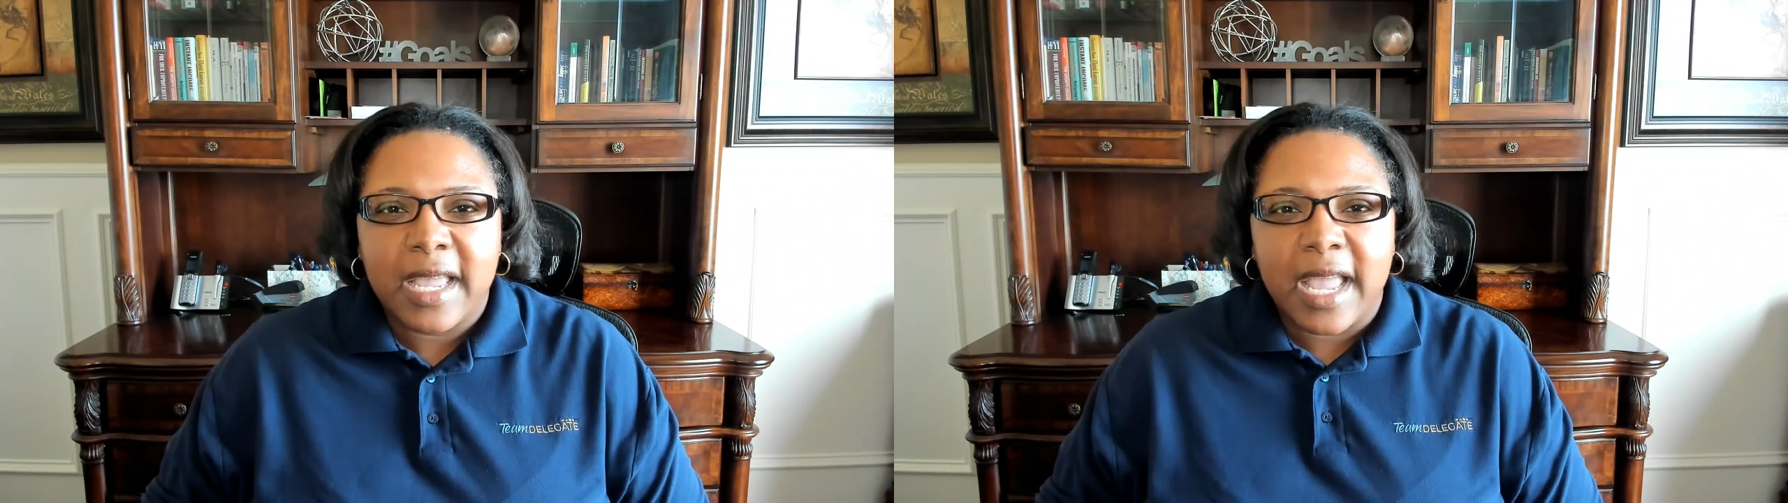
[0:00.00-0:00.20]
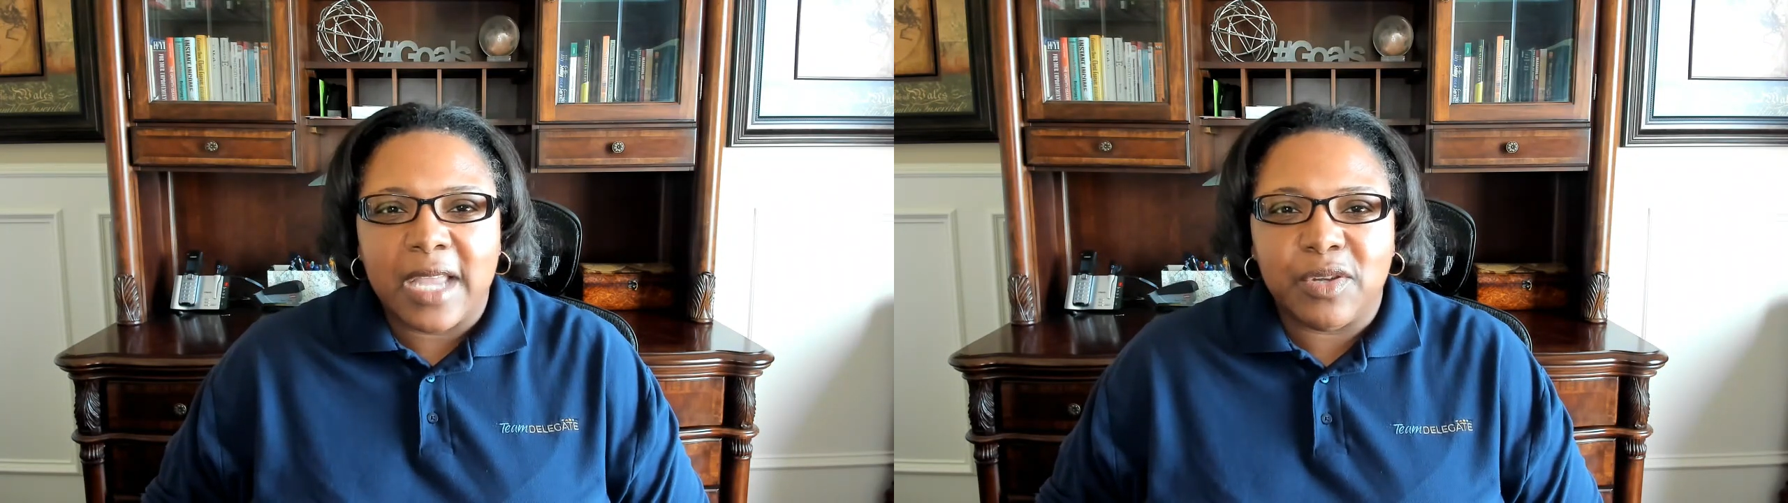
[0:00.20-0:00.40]

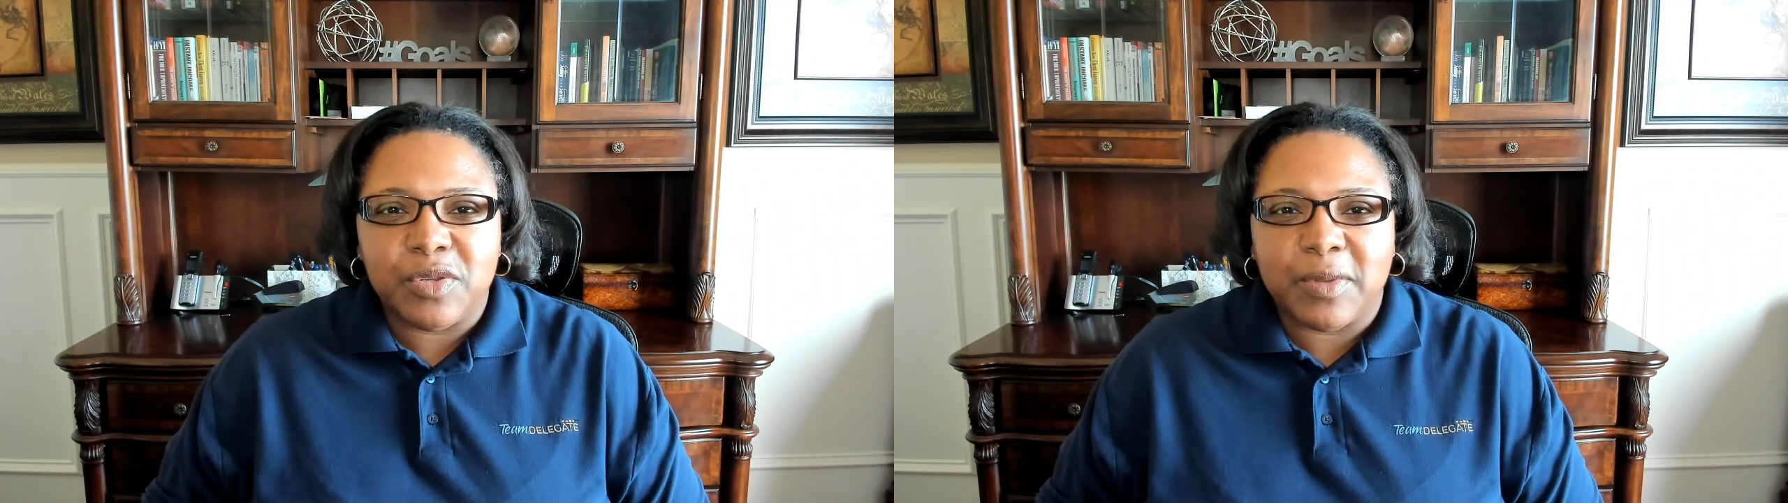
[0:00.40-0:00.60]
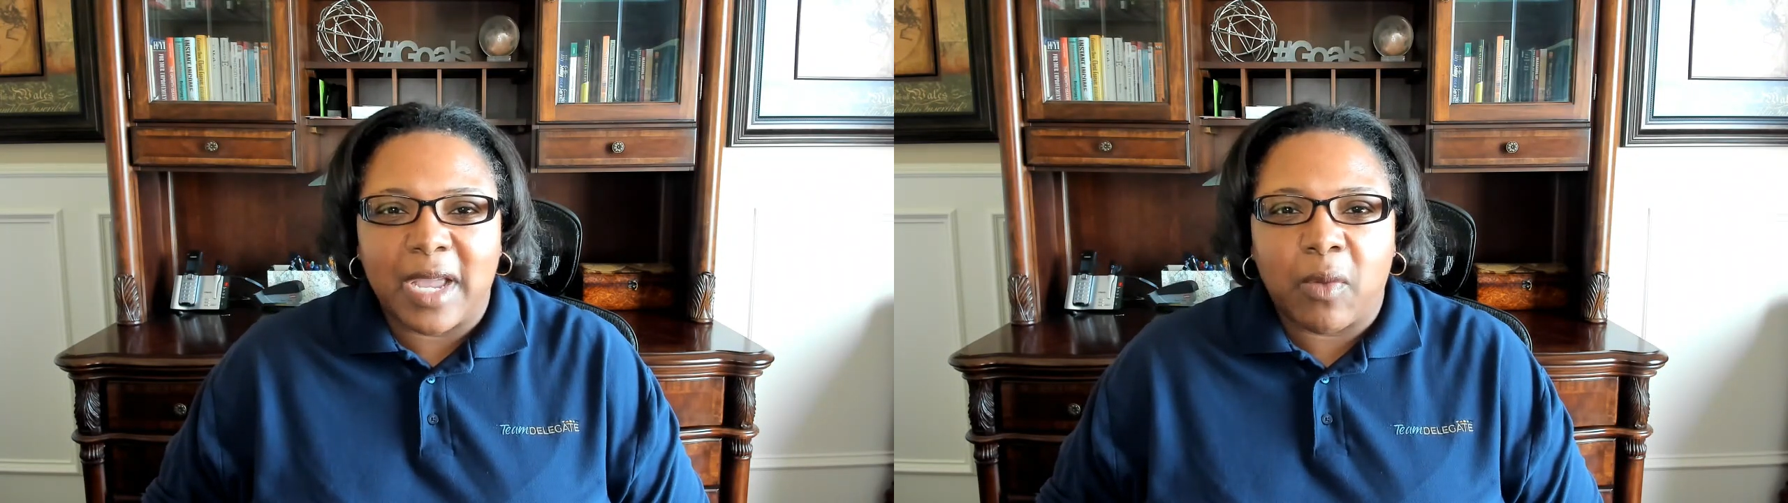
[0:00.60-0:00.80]
and you
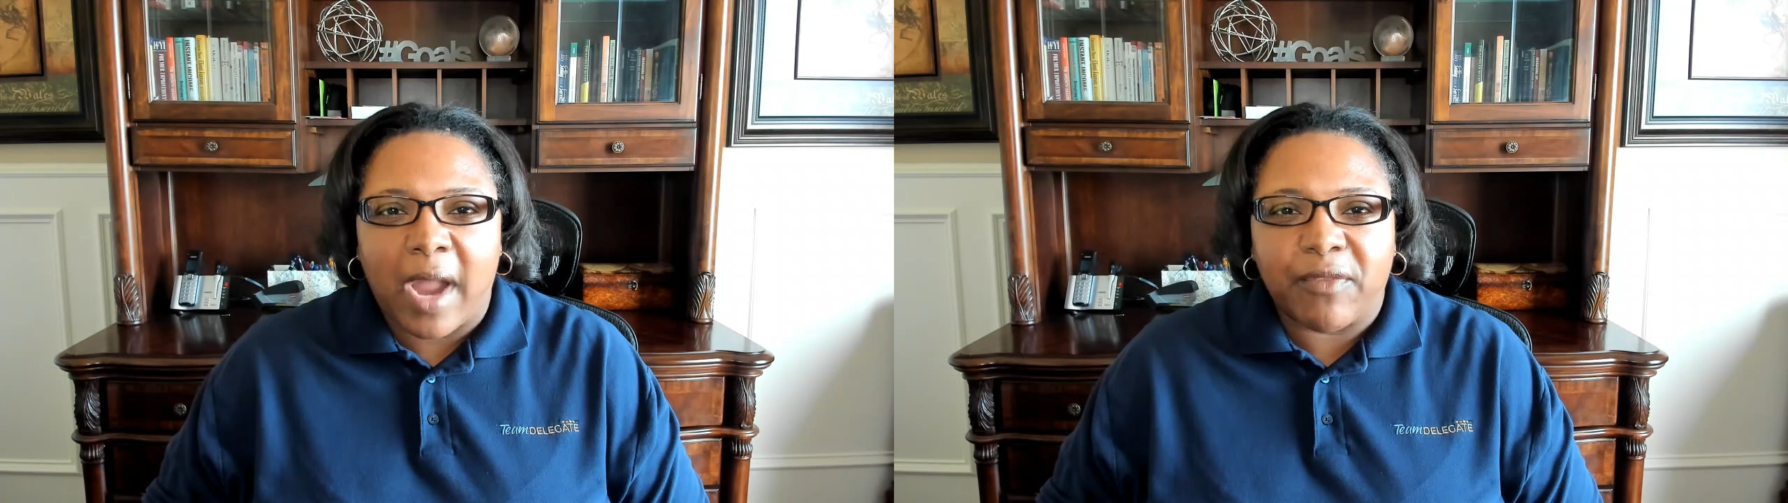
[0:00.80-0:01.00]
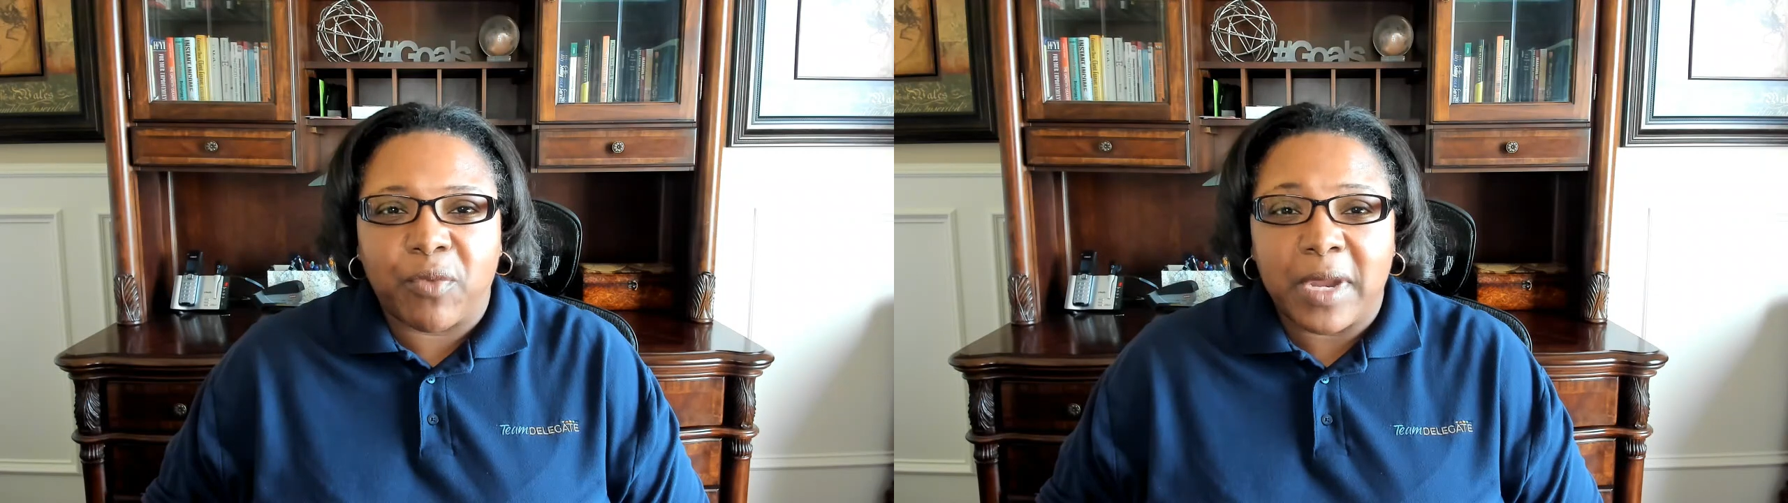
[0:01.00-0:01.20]
do that
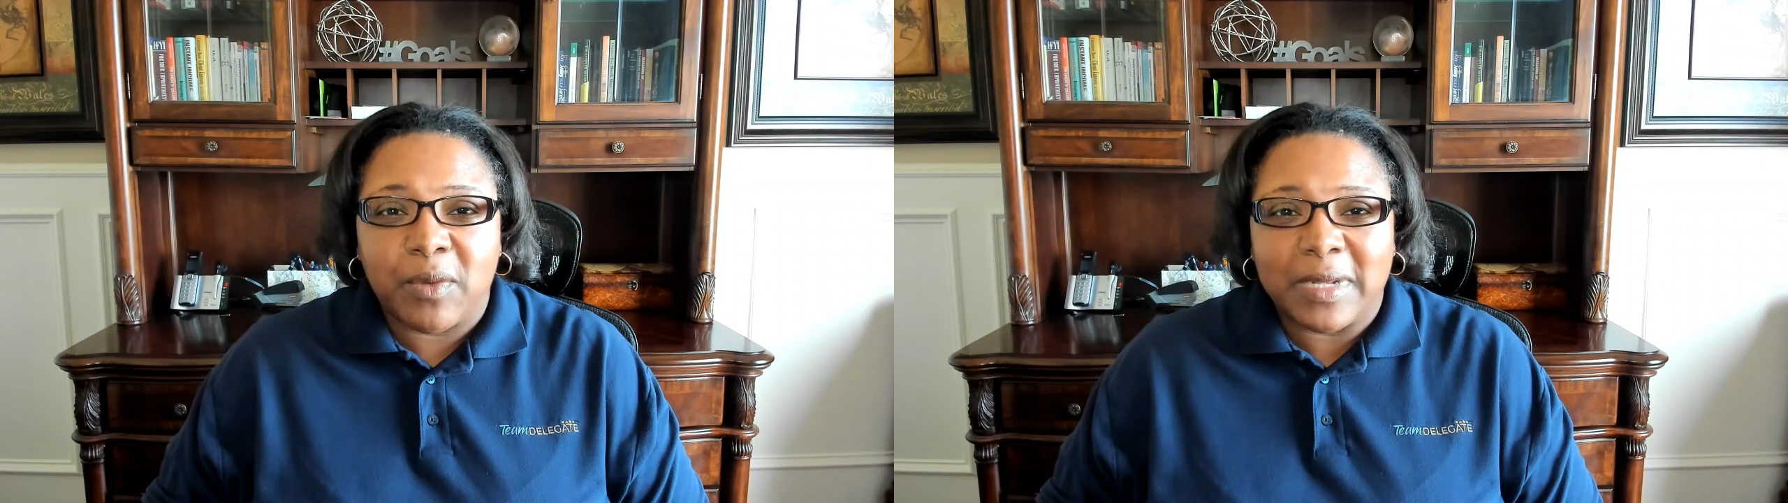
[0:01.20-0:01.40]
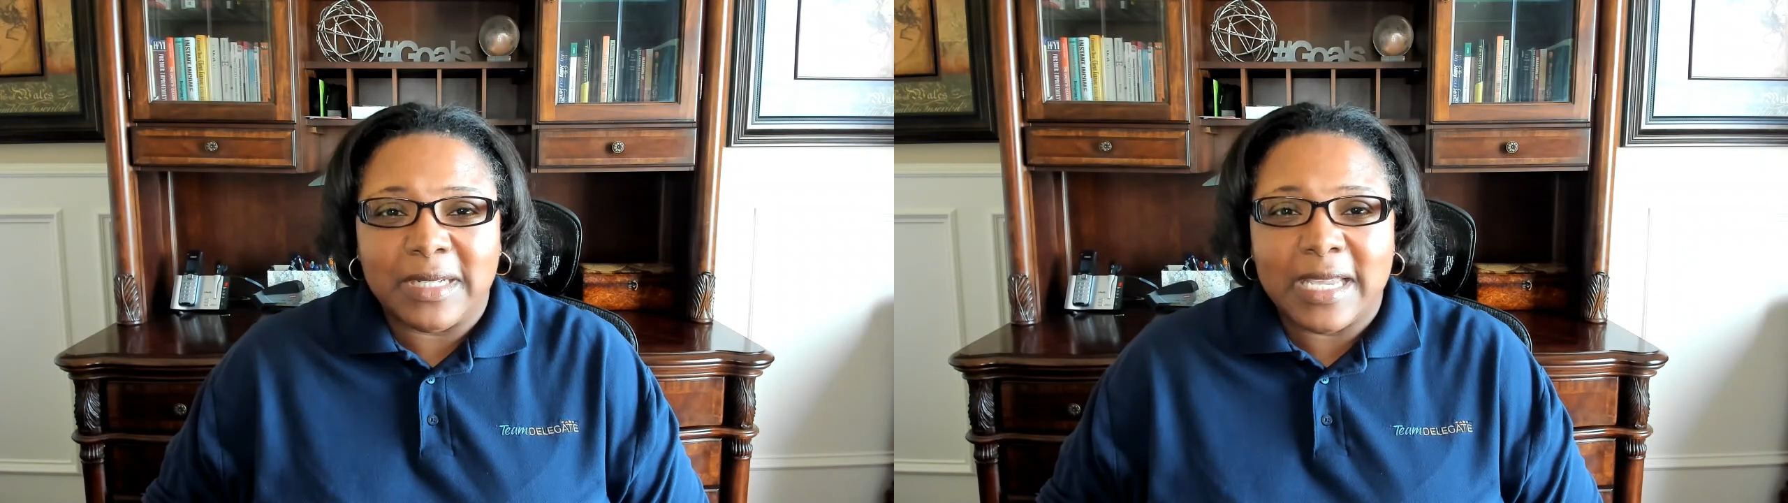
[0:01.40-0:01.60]
quite
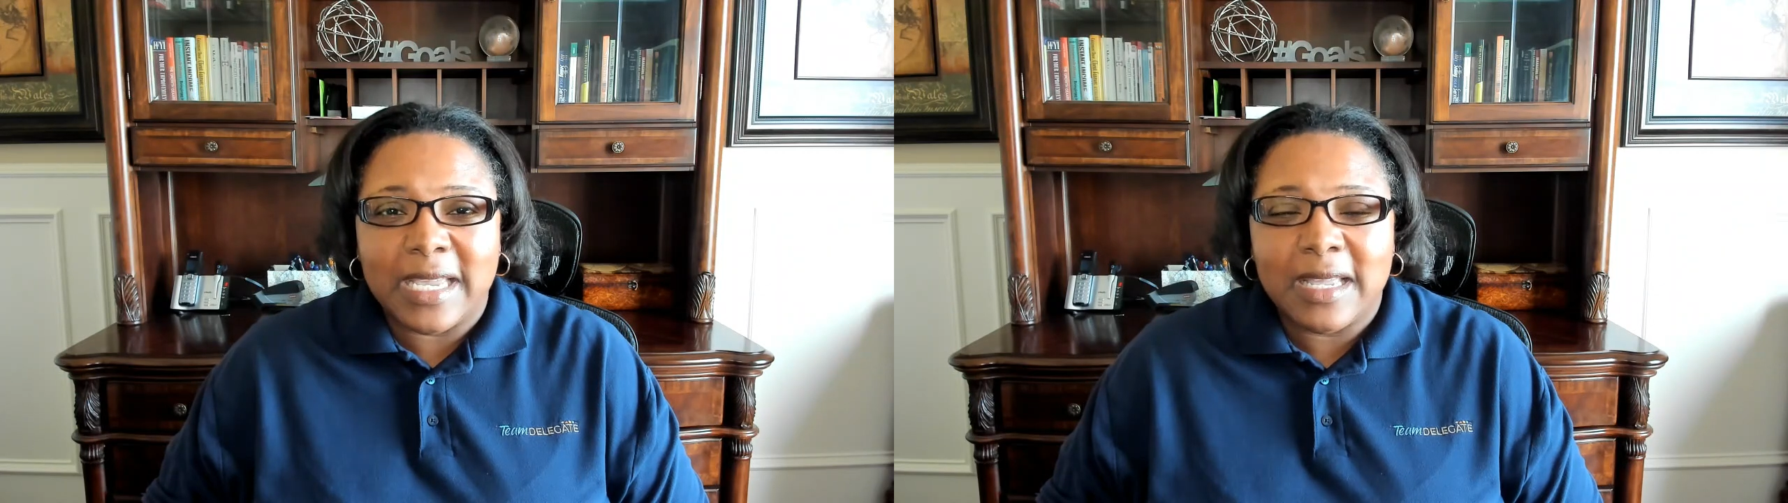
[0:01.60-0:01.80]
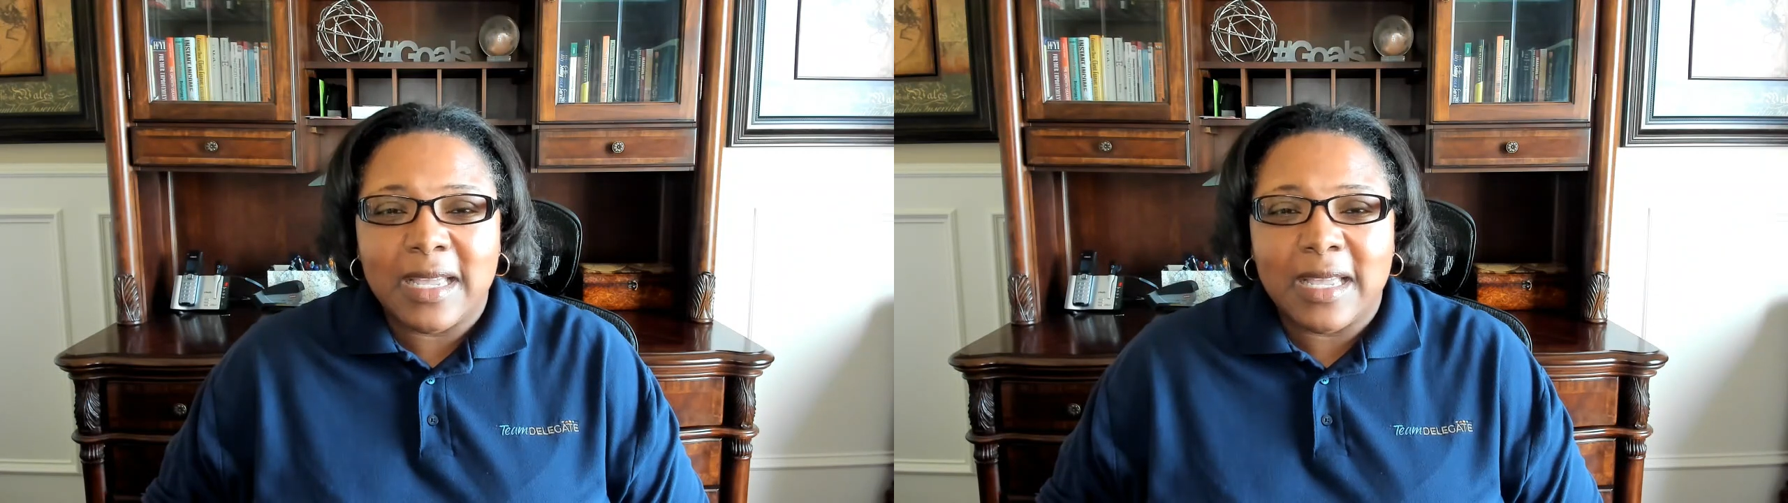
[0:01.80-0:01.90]
frequently,